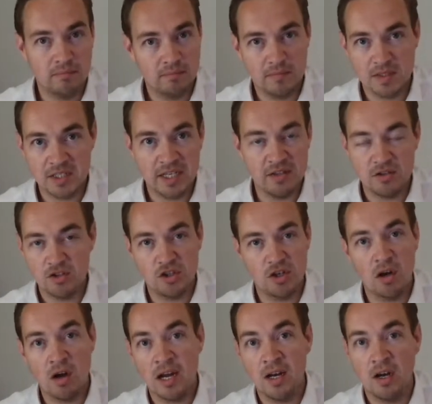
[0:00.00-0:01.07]
Since
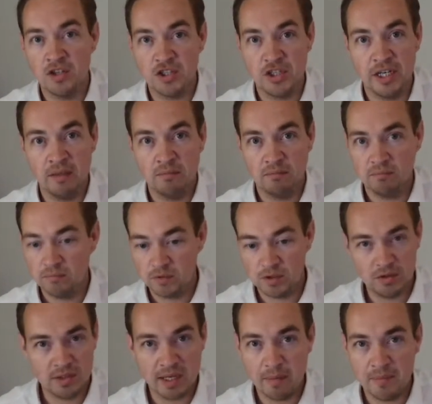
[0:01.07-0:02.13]
July last year,
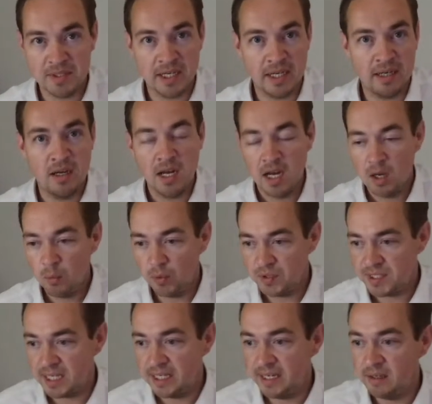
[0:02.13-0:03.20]
10%. We were
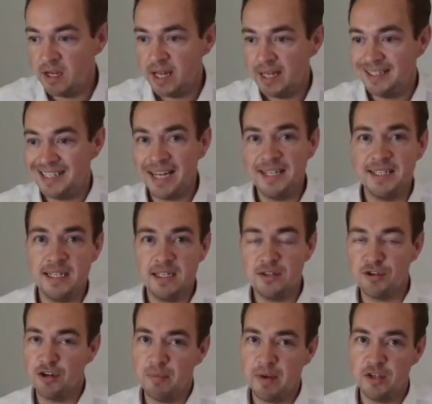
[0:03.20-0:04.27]
selling dated
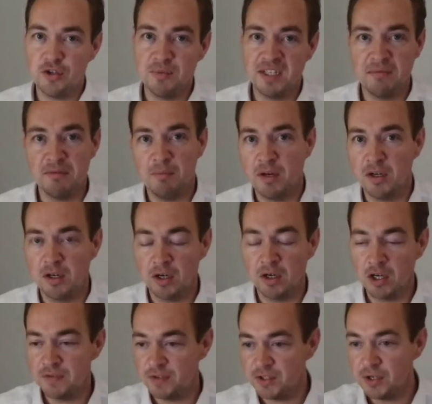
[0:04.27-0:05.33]
2-bedroom semi-bungalows
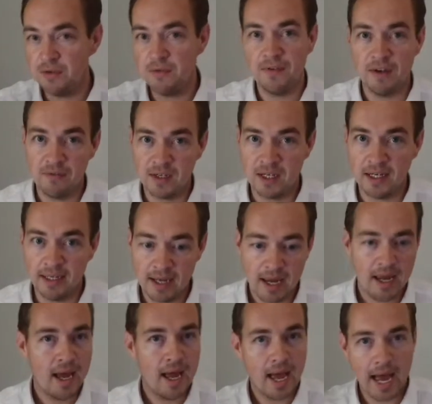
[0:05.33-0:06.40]
for 250,
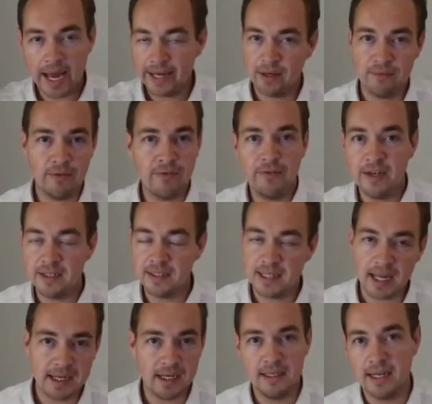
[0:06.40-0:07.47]
hand over fist,
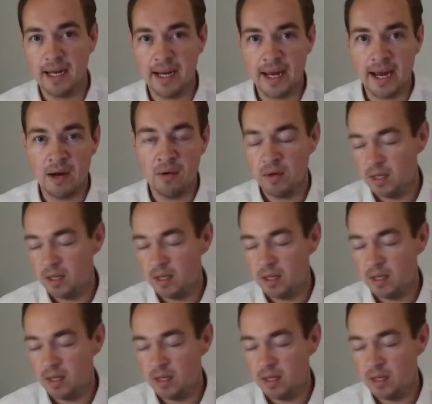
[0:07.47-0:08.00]
day in, day out.